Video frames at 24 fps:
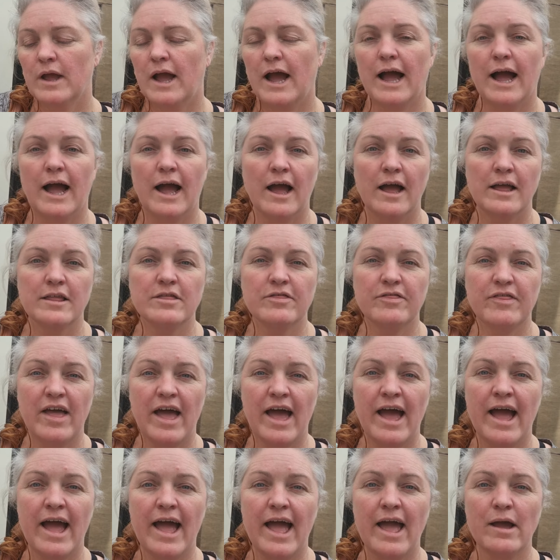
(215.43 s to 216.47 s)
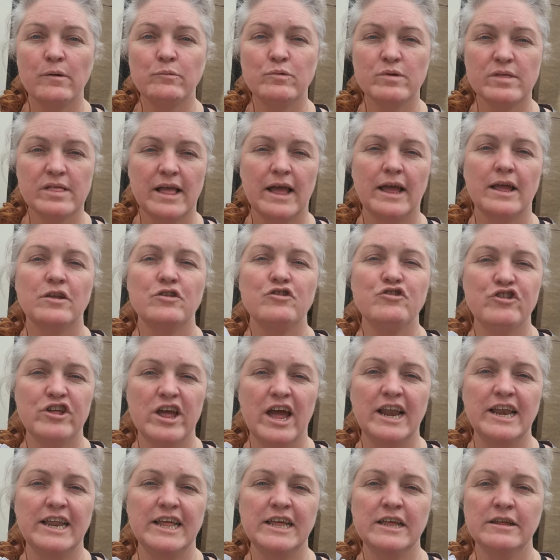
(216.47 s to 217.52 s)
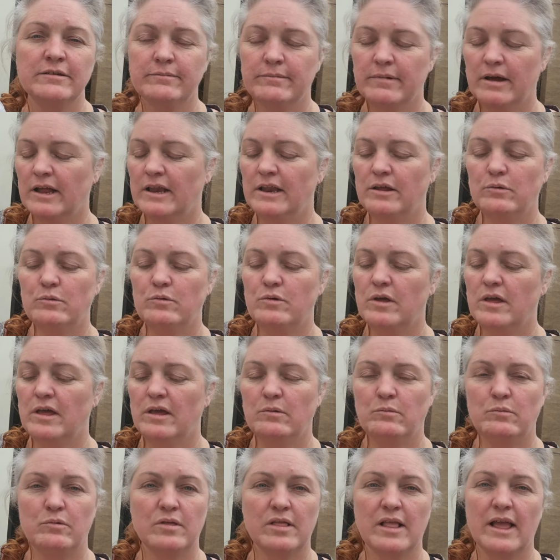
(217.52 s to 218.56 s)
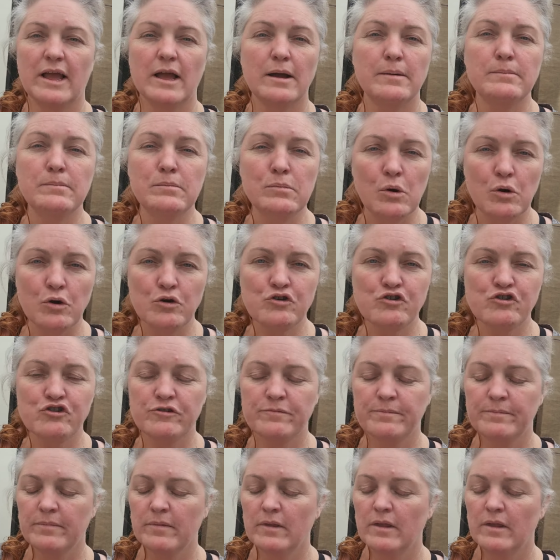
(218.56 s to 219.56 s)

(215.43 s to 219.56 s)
and the hair was like jelly and it, it was like a mush